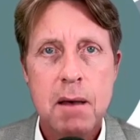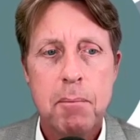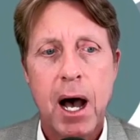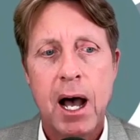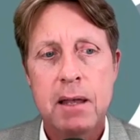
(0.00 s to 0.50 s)

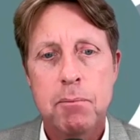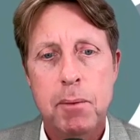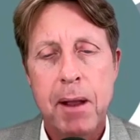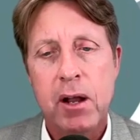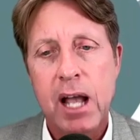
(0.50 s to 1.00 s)
by
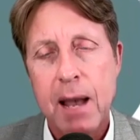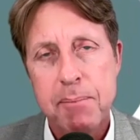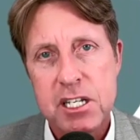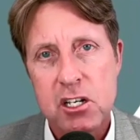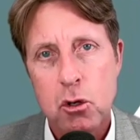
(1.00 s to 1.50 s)
preparing high
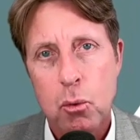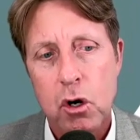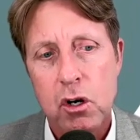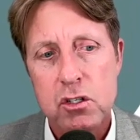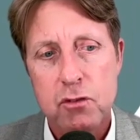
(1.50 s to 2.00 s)
potential
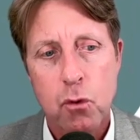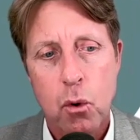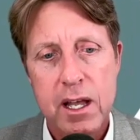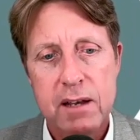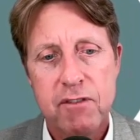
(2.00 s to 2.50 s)
workers
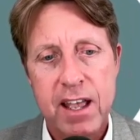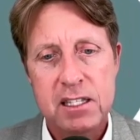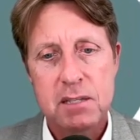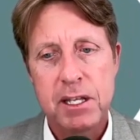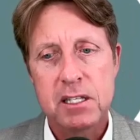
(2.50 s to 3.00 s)
for advancement.